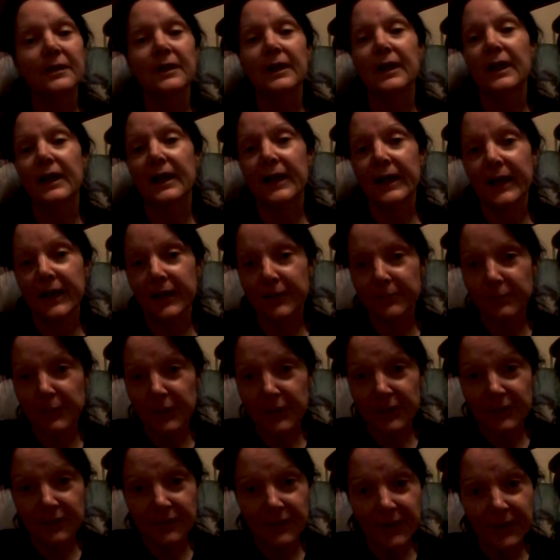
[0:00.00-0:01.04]
have
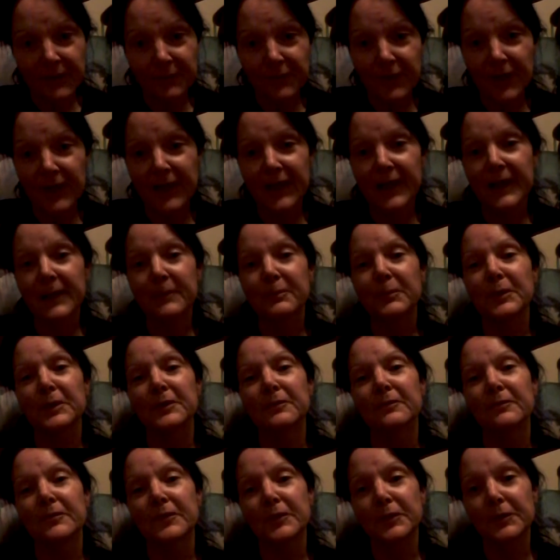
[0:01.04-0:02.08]
happened. They've
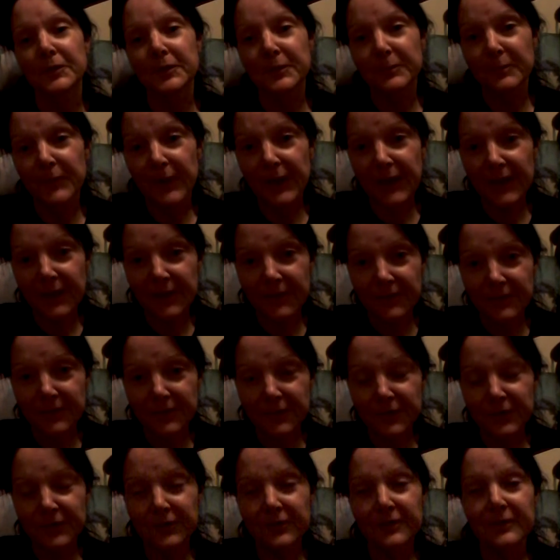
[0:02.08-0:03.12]
happened for me,
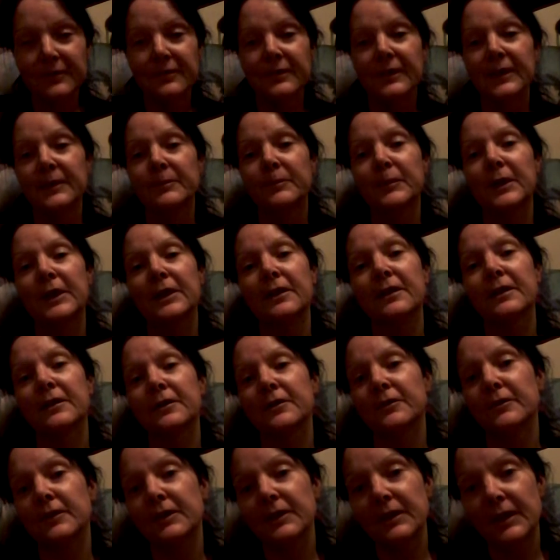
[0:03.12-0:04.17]
just to let me
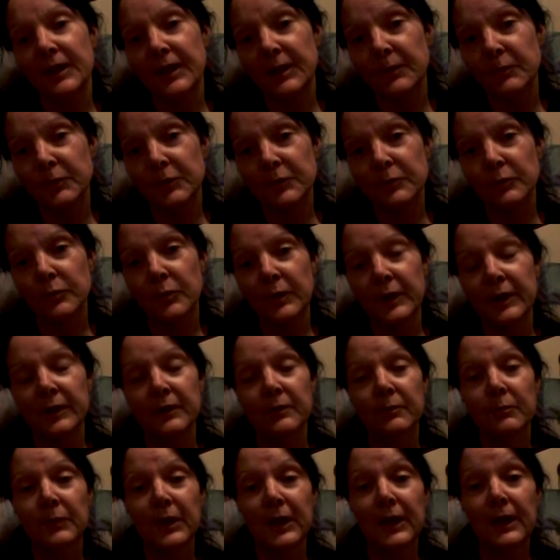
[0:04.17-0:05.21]
know that He was
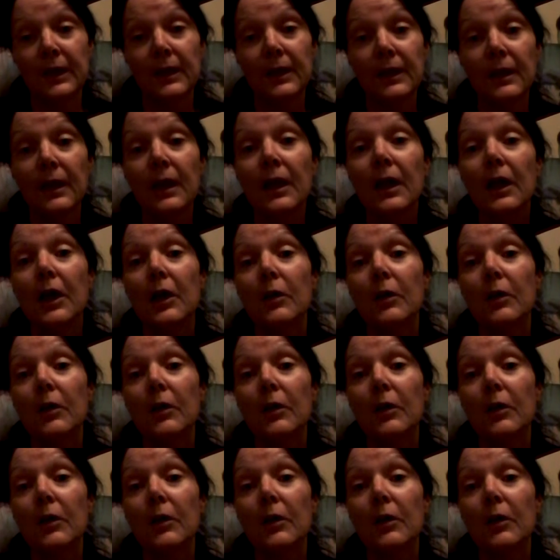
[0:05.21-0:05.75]
with me.